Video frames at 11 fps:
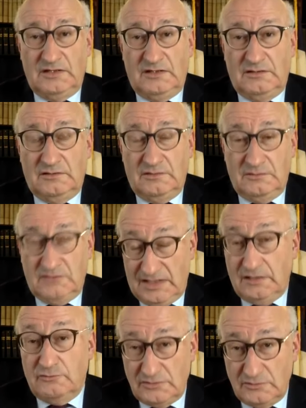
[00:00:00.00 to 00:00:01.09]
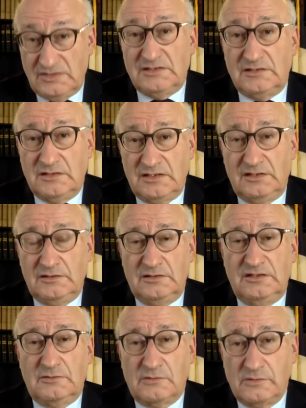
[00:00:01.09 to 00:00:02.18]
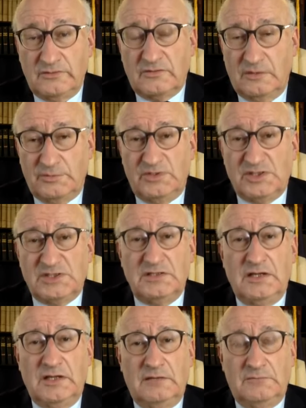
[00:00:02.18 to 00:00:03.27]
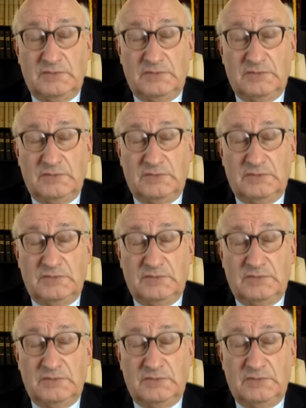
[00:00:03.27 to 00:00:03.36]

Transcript: And again, we do it in a close cooperation.